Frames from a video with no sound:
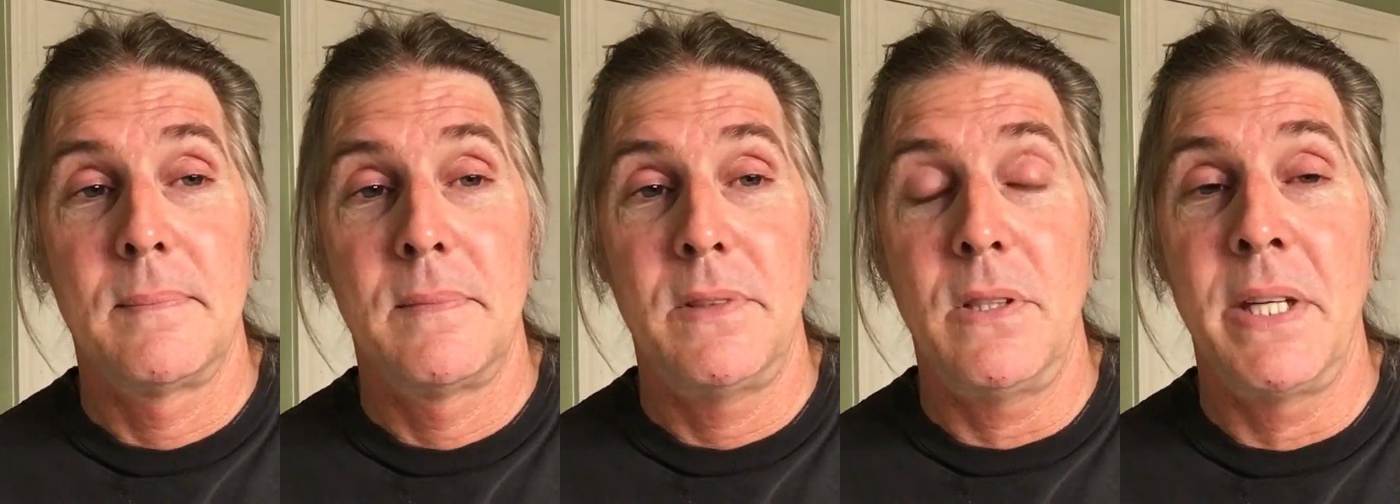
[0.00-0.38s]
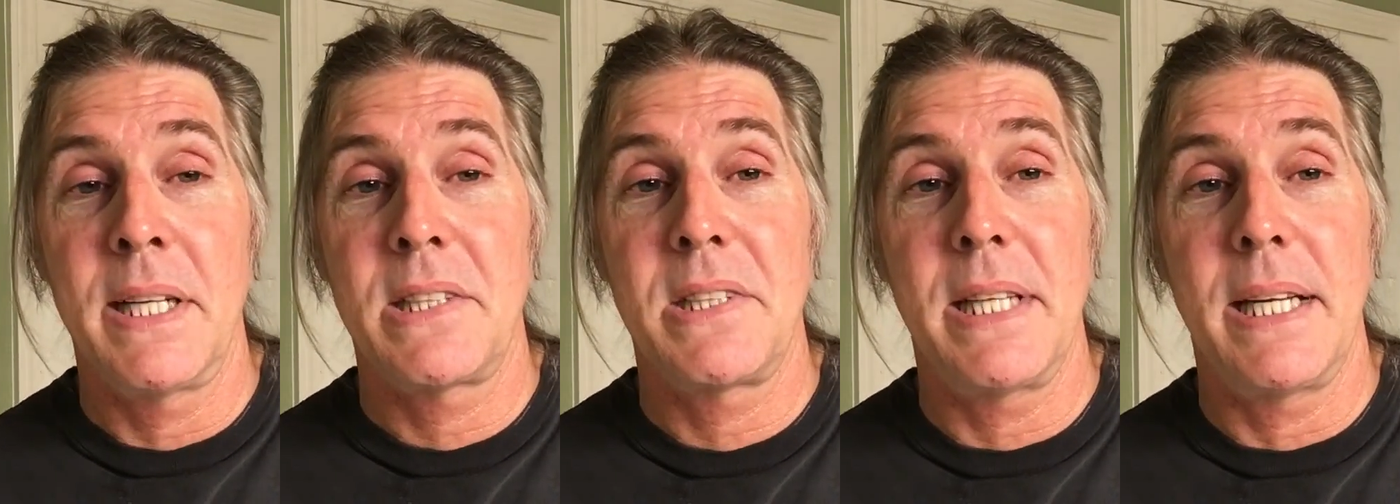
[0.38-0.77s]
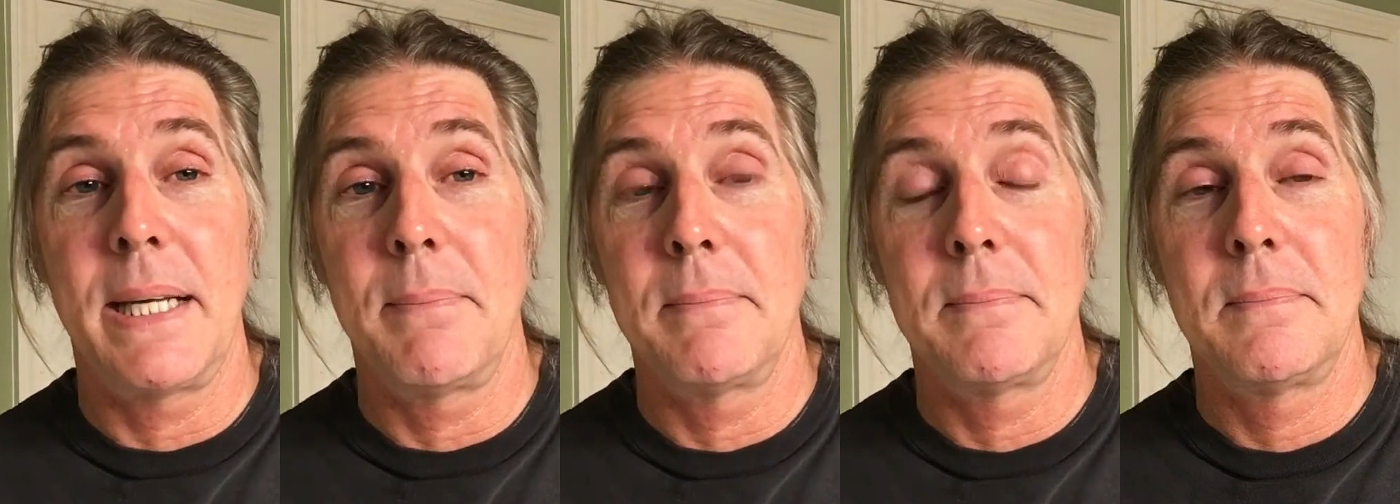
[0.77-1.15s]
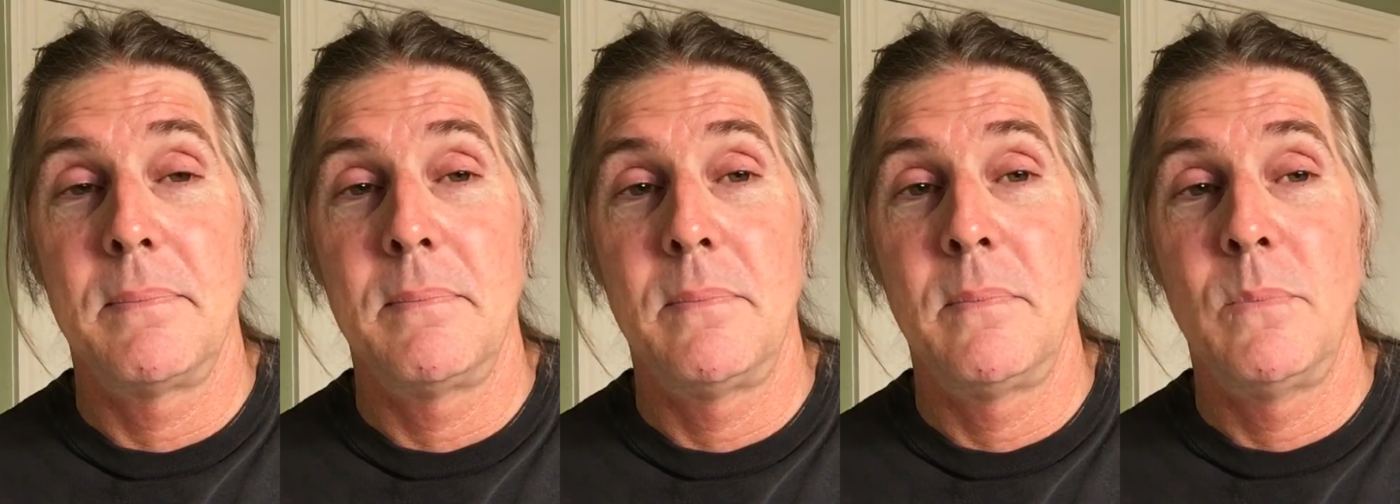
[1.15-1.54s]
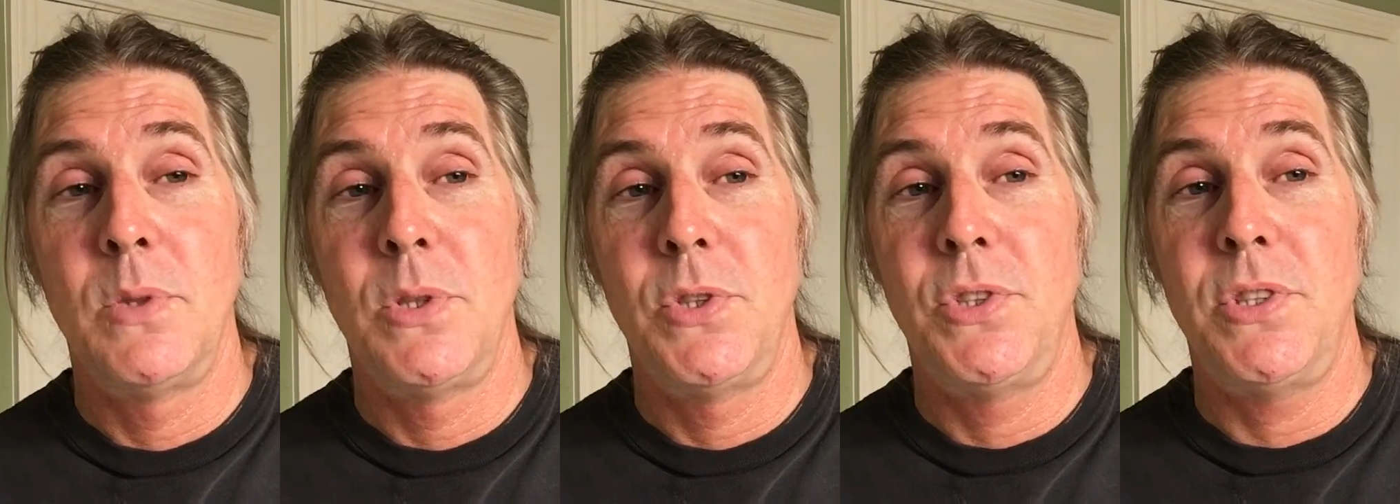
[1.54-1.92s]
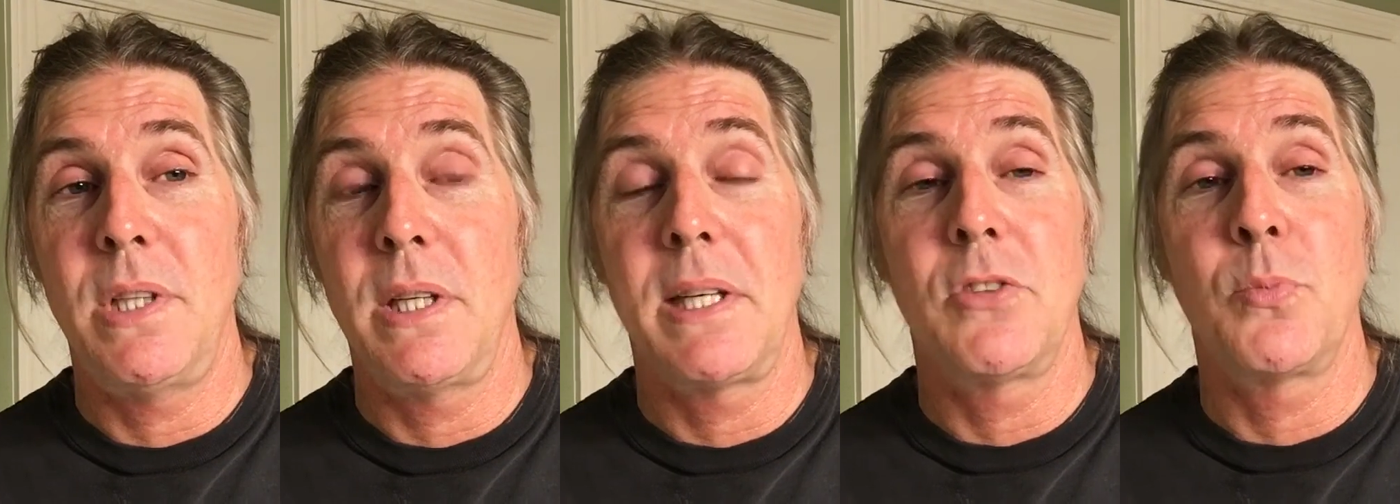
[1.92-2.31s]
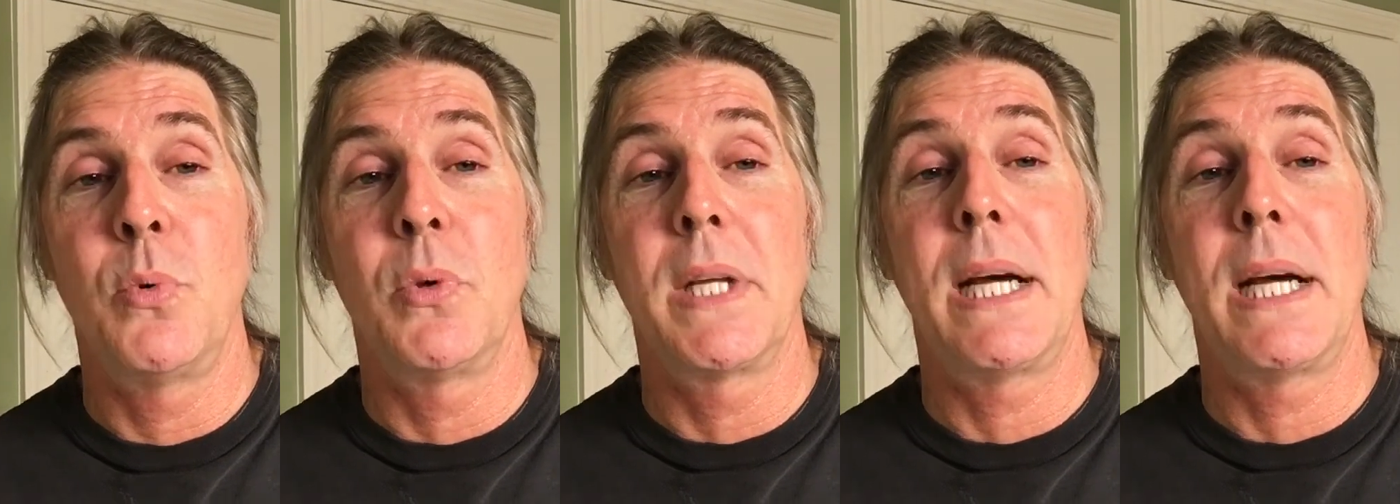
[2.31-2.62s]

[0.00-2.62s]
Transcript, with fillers: Till next time, silky smooth.